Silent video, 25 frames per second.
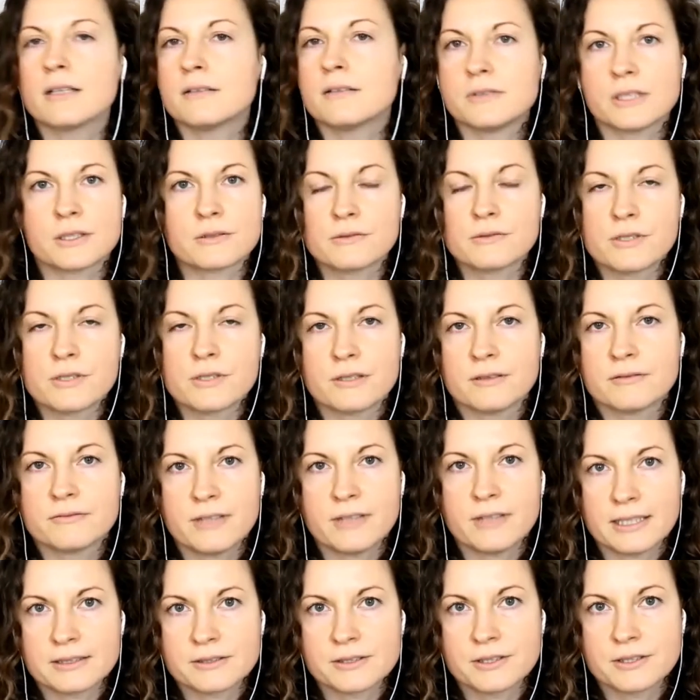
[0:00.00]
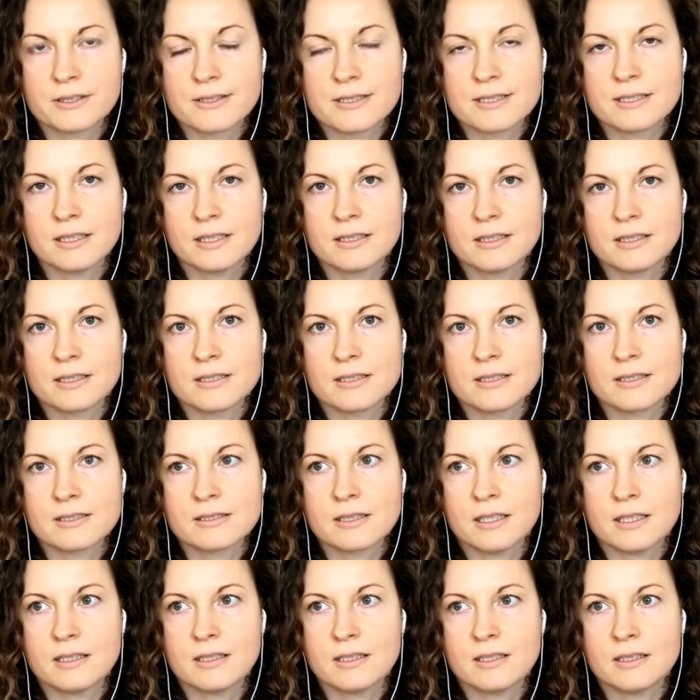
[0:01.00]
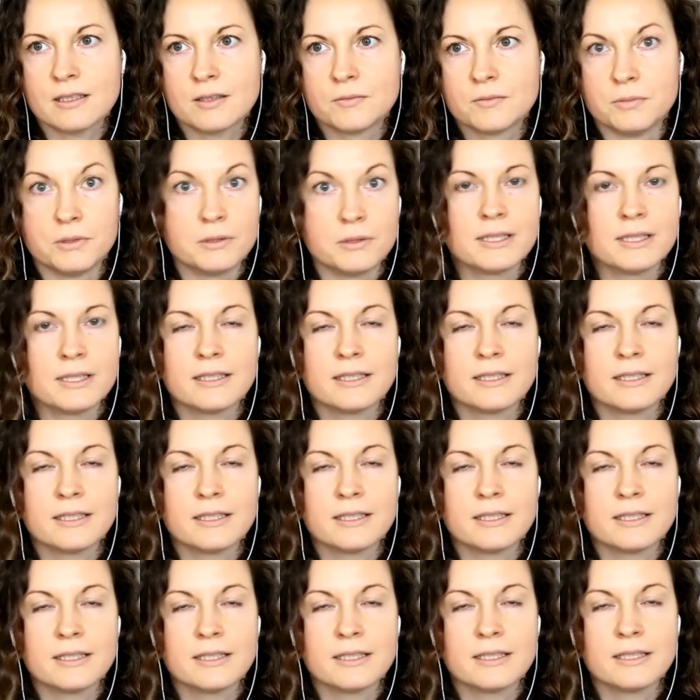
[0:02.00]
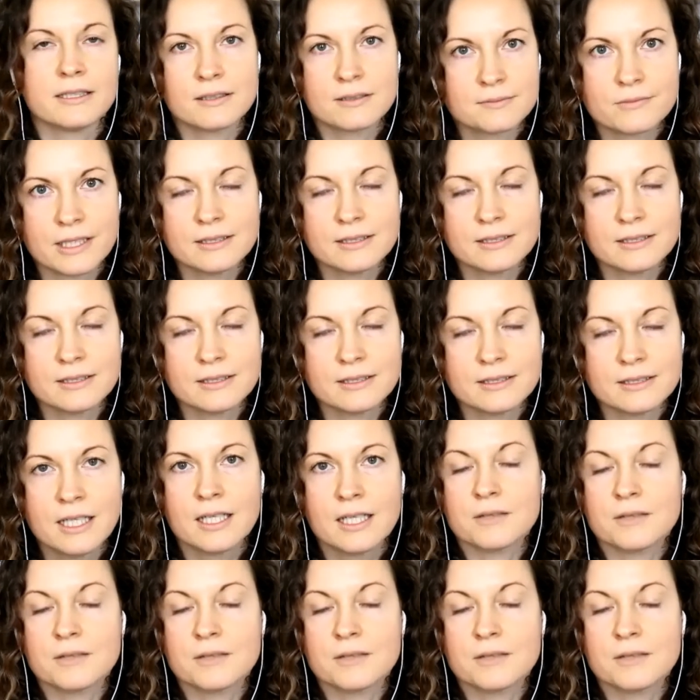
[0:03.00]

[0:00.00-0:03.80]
one of the crucial factors is uh, bullying, right?